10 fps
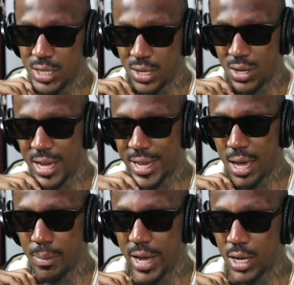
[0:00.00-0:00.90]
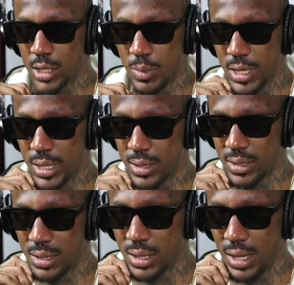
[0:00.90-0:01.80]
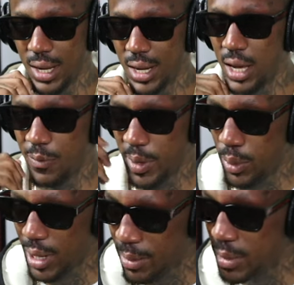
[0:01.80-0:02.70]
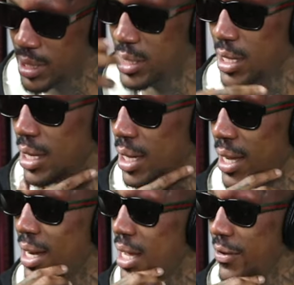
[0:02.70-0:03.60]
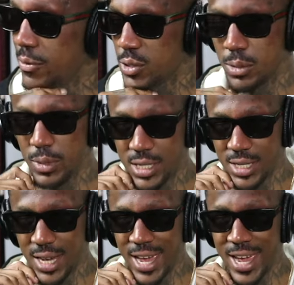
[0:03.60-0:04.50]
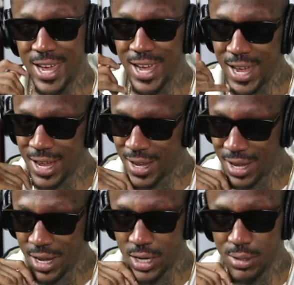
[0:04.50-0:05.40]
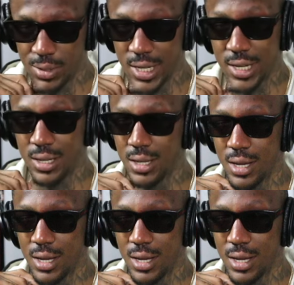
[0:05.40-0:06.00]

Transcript: He don't like gangbangers, but he love people like Munchie. He love him so much. Hey, you know what I'm saying?